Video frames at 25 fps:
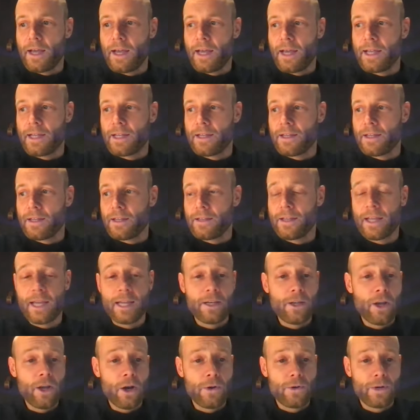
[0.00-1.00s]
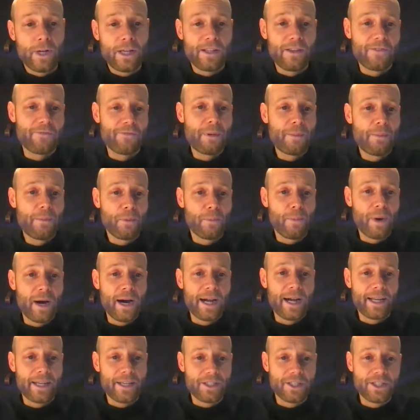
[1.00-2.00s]
And they know that if people
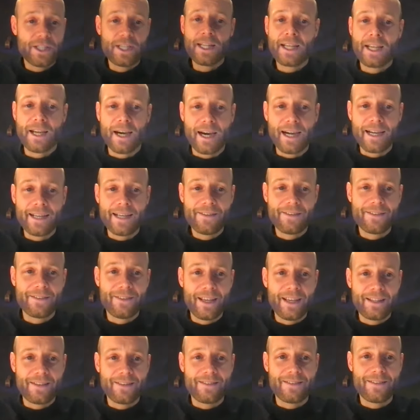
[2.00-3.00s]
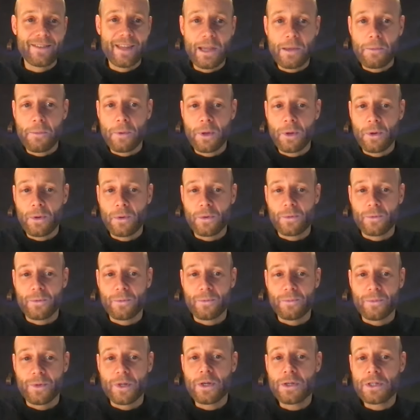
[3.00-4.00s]
buy a city guide, that they will
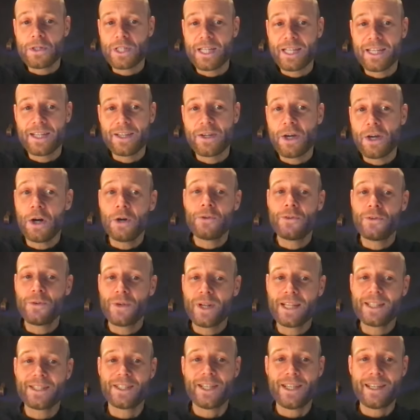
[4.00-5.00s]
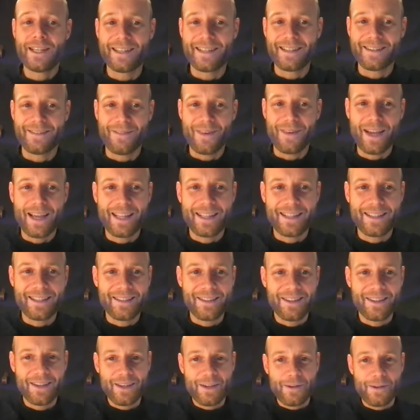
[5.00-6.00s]
usually go to that city
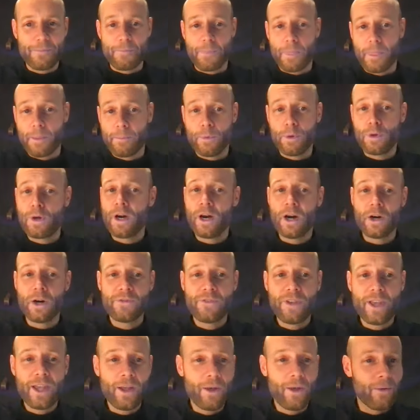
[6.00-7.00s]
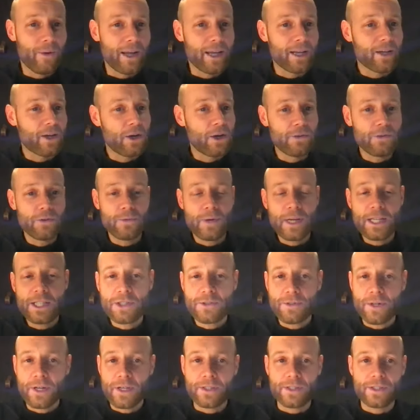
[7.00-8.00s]
and book a hotel and go to
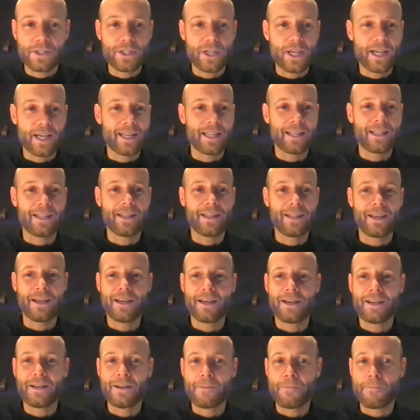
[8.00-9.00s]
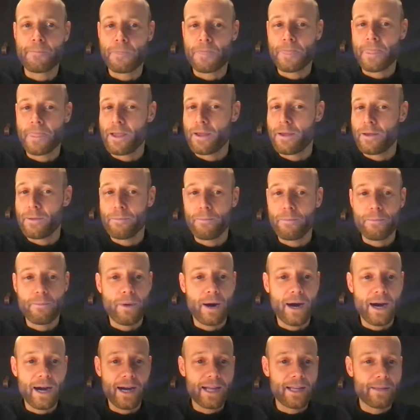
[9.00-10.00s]
restaurants and
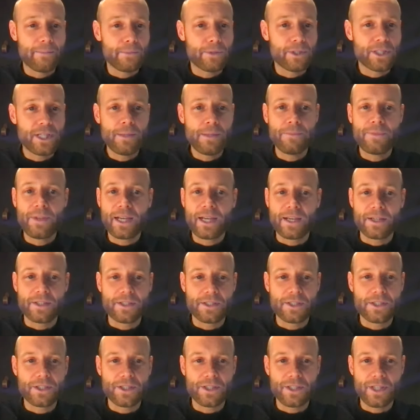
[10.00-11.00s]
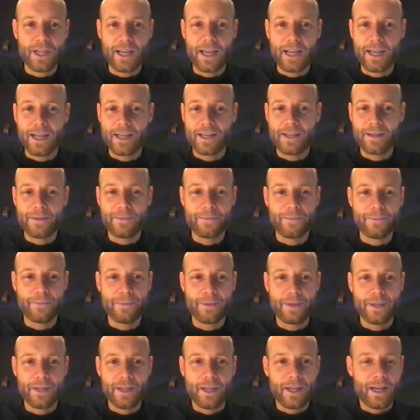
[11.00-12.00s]
buy museum tickets and
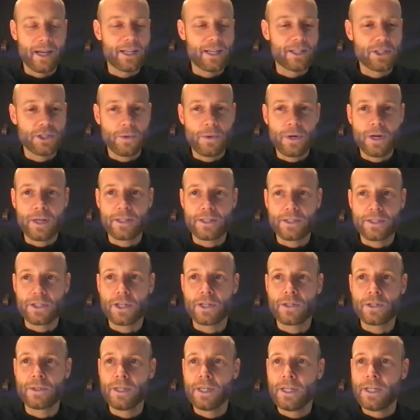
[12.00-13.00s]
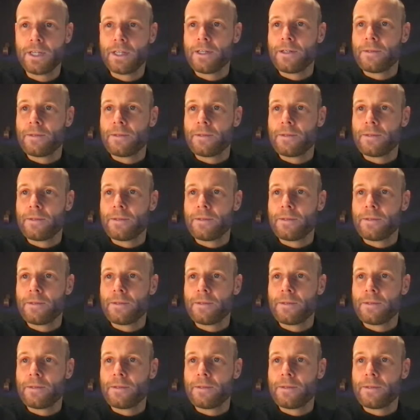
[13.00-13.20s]
so on. So,